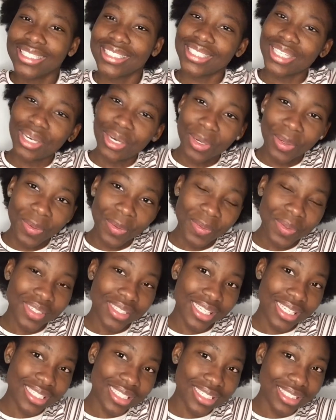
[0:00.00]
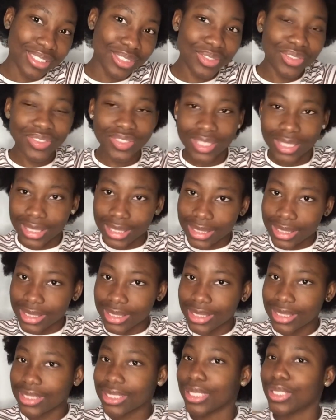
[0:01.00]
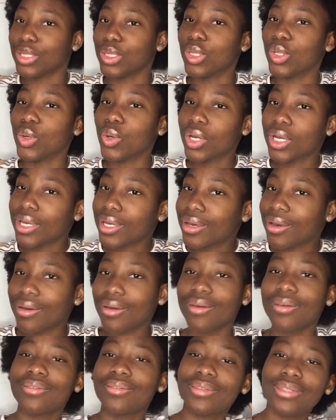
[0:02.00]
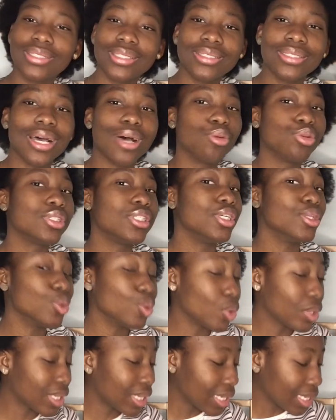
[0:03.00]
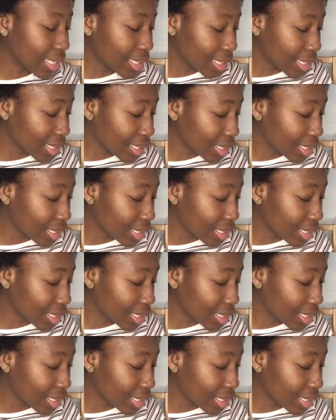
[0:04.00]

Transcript: So this is the first look. This is how she's looking.